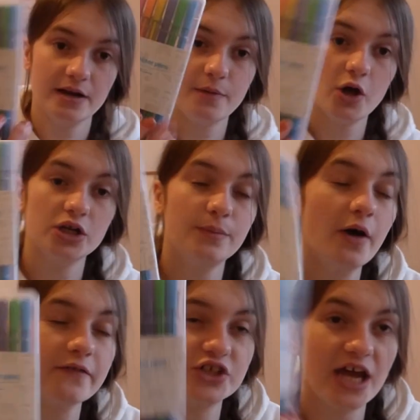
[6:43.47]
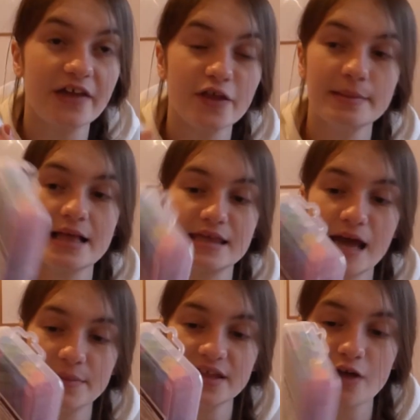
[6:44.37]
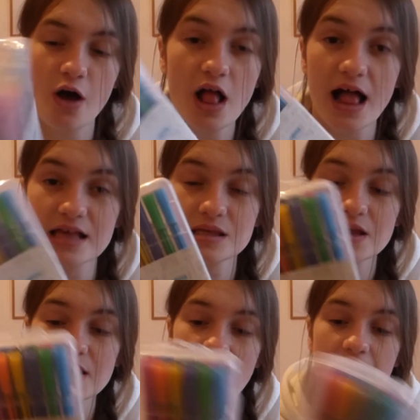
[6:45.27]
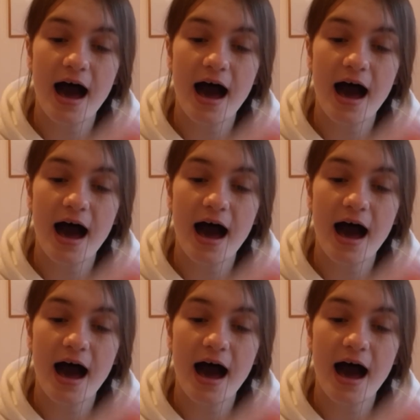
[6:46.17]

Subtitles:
when I bought Jake them last time I did the haul Asda,